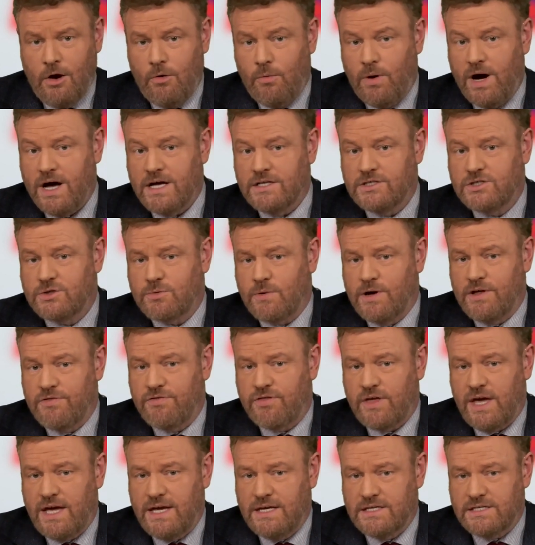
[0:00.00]

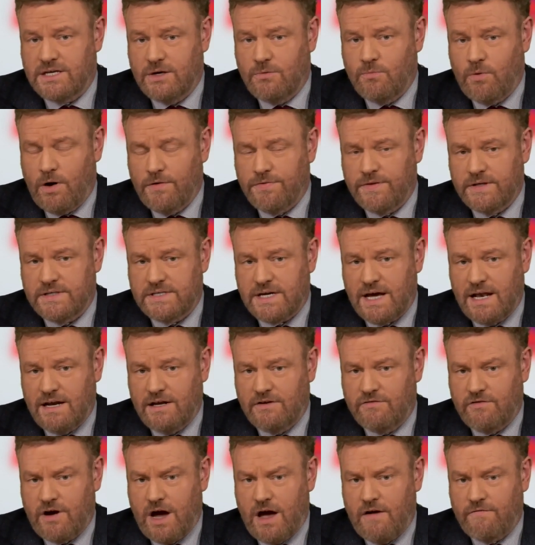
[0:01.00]
Wordsworth is in what the
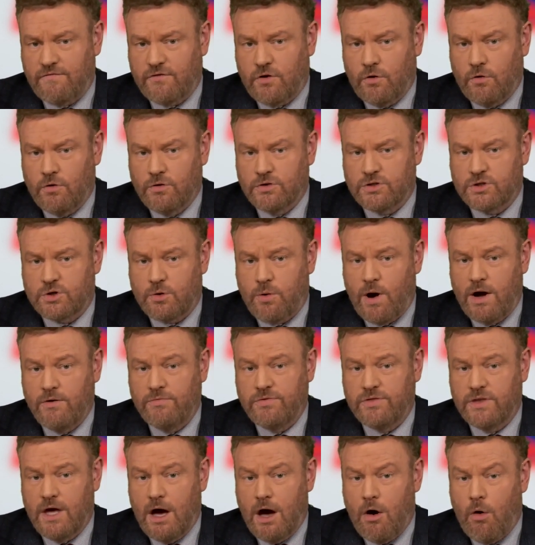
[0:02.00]
Telegraph calls,
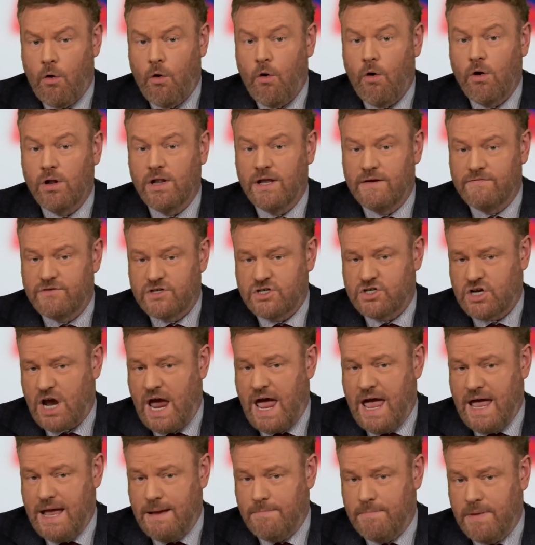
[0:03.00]
quote, the Hall of
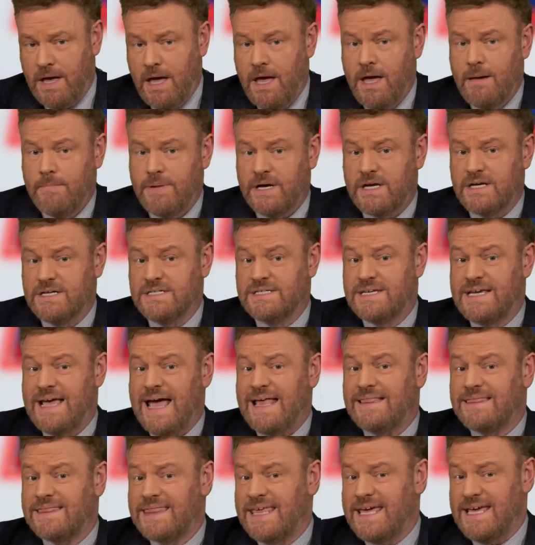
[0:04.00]
Shame because
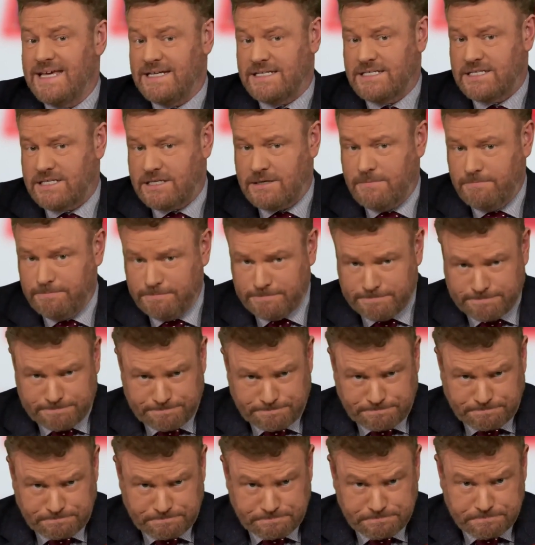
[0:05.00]
get this
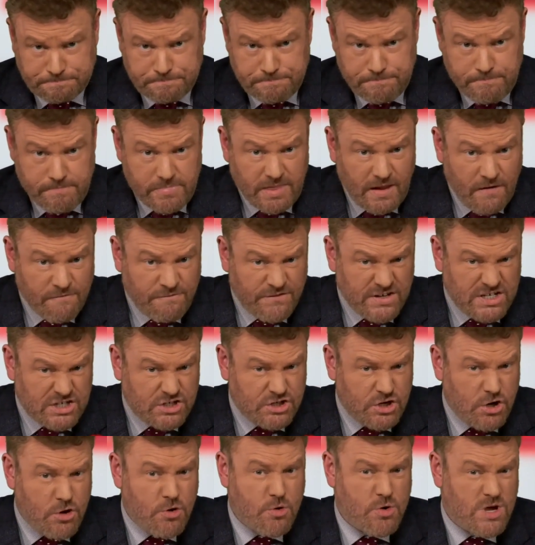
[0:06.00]
for
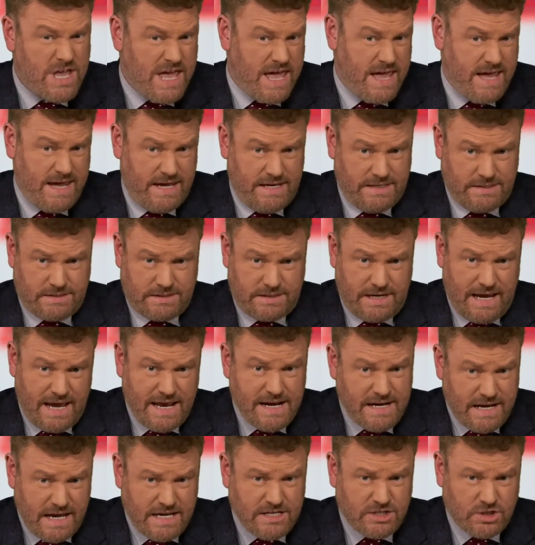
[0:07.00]
two years,
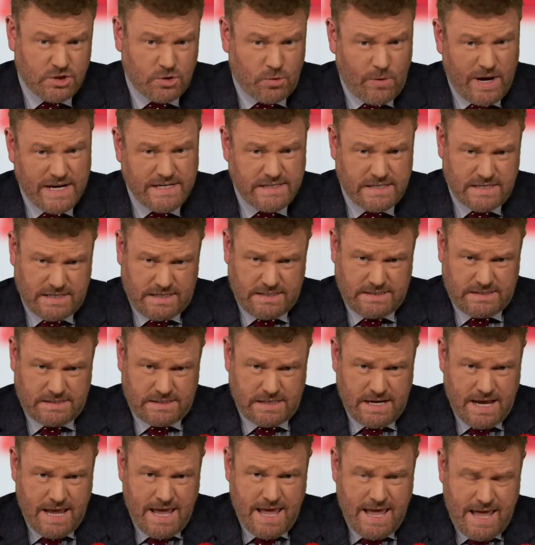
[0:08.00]
in his
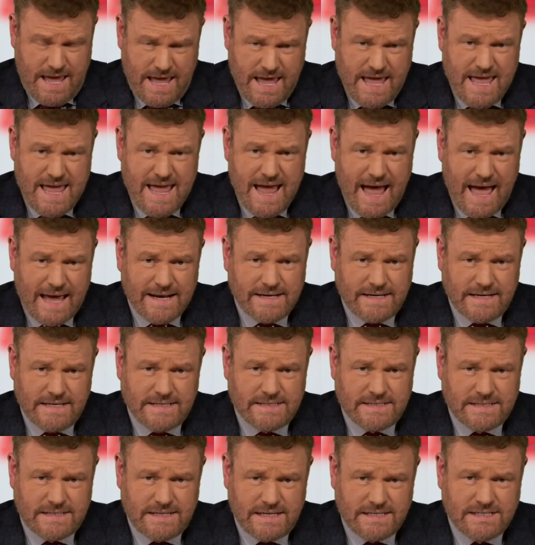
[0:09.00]
20s, he and
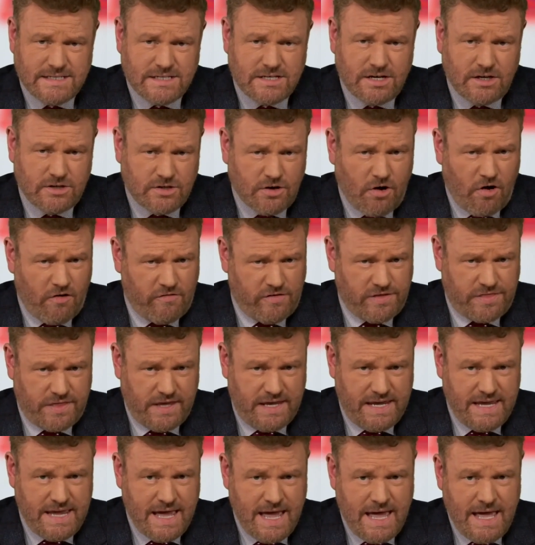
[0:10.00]
his sister
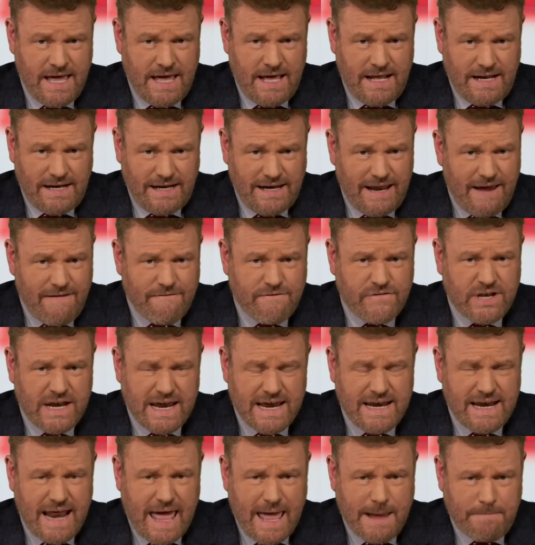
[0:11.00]
Dorothy lived
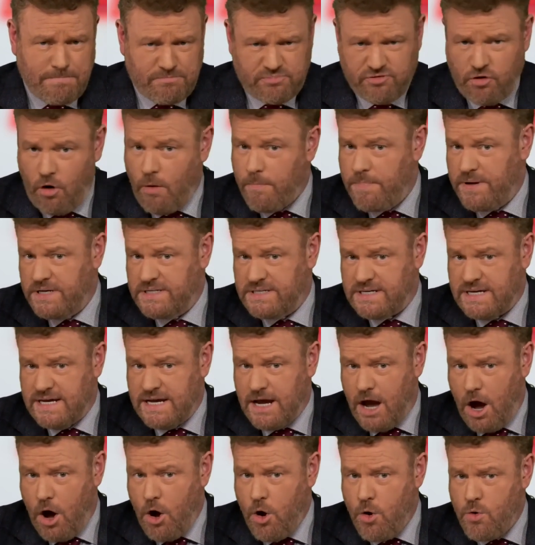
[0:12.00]
in a
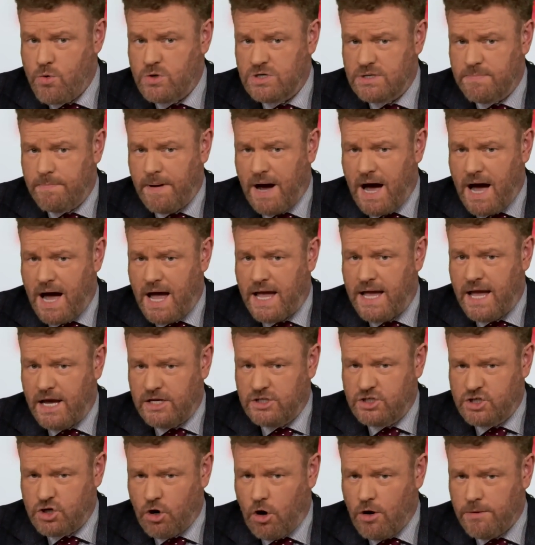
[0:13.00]
property owned by
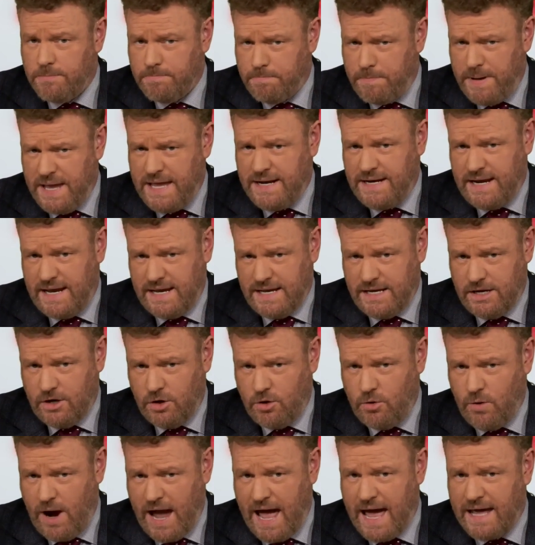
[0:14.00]
John Pinney,
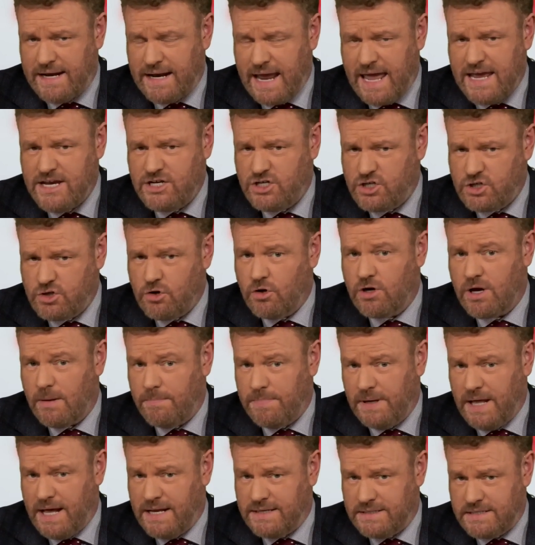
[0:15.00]
who had a sugar
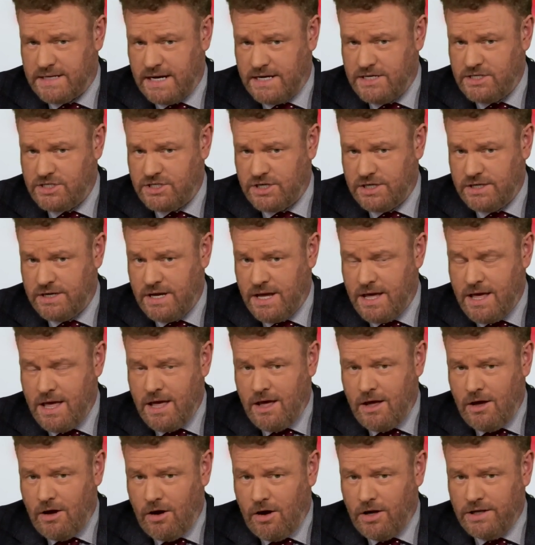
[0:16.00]
plantation
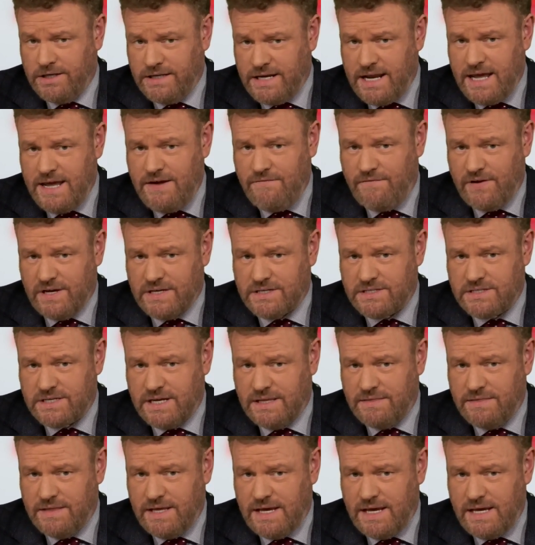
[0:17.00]
on Nevis
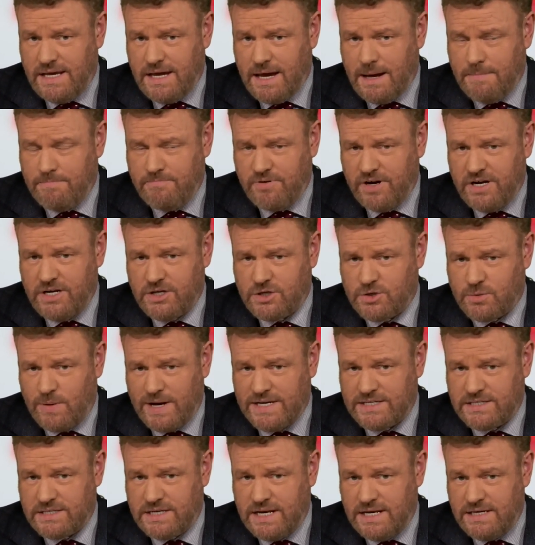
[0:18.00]
in the uh, British
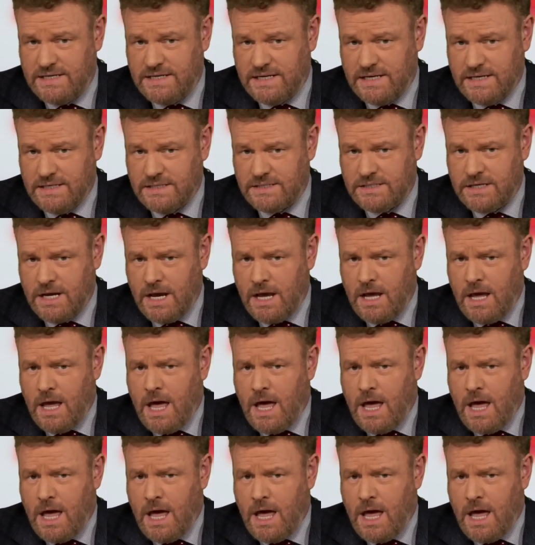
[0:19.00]
West Indies.